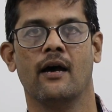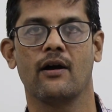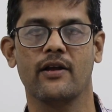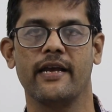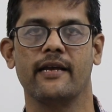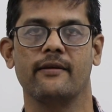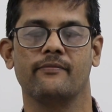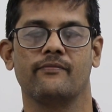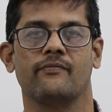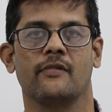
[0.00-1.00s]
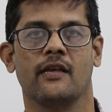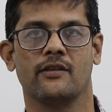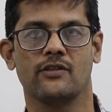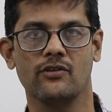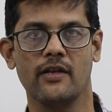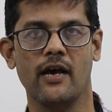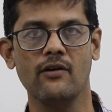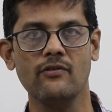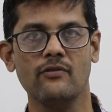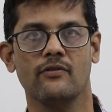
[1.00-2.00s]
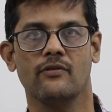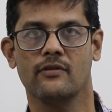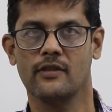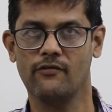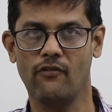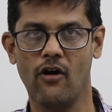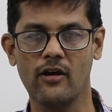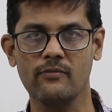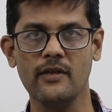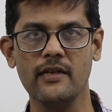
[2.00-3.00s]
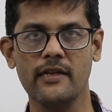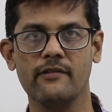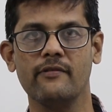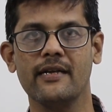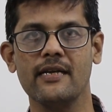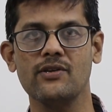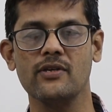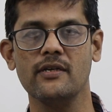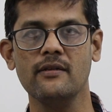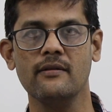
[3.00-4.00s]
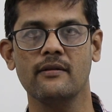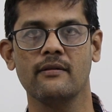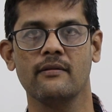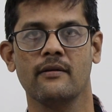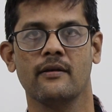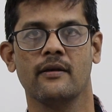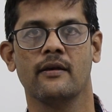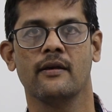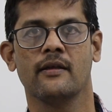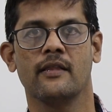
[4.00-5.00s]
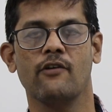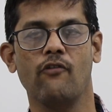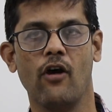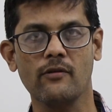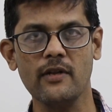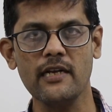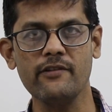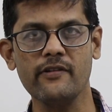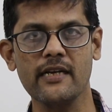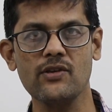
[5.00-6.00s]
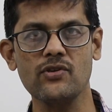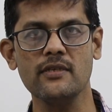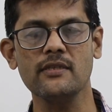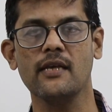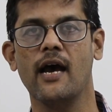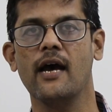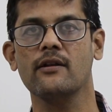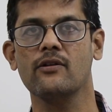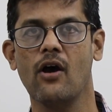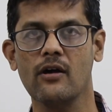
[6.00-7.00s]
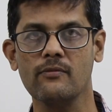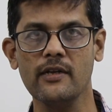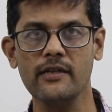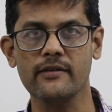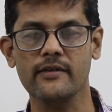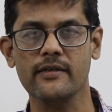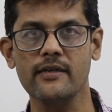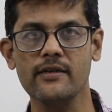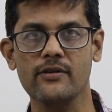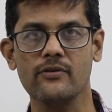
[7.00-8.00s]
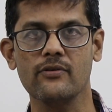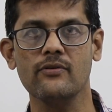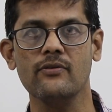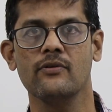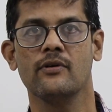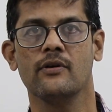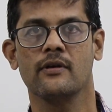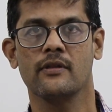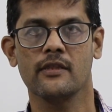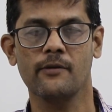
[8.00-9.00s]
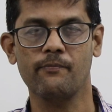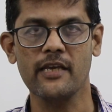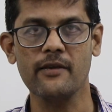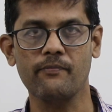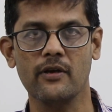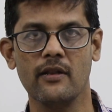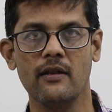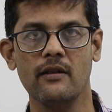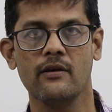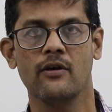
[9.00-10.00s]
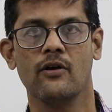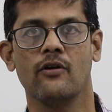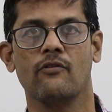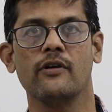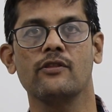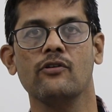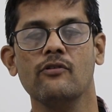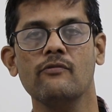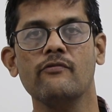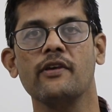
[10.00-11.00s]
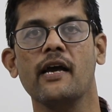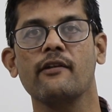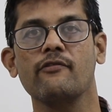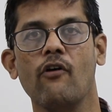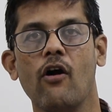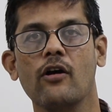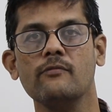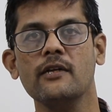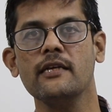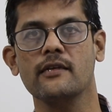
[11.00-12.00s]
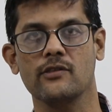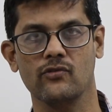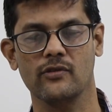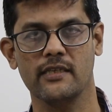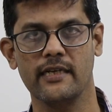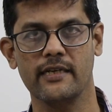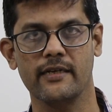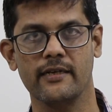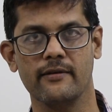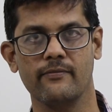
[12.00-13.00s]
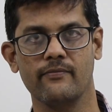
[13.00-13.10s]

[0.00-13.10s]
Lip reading: Okay, so now the formal invitation. Now, formal invitations are normally written to the people with whom we are formally associated.